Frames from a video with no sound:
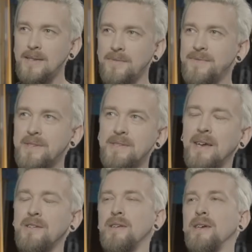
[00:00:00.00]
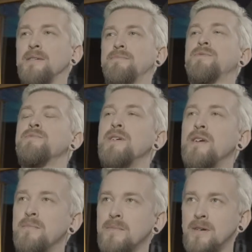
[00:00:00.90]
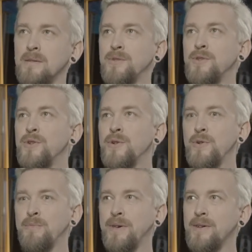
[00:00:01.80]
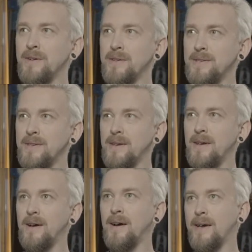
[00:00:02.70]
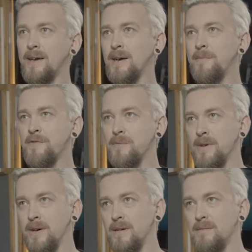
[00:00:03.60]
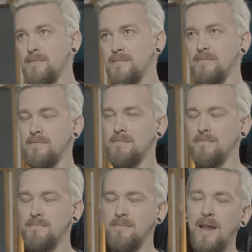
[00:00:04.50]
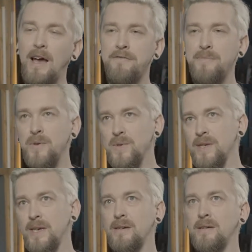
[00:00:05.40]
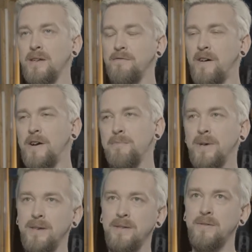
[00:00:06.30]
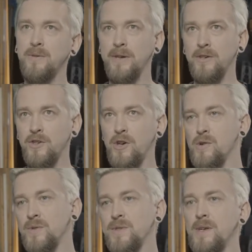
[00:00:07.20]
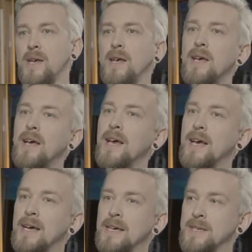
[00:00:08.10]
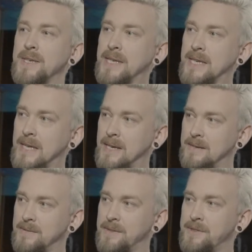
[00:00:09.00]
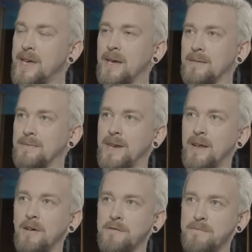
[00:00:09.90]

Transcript: So this is actually a dream come true, because I come from a live music environment doing shows, and the thing that I love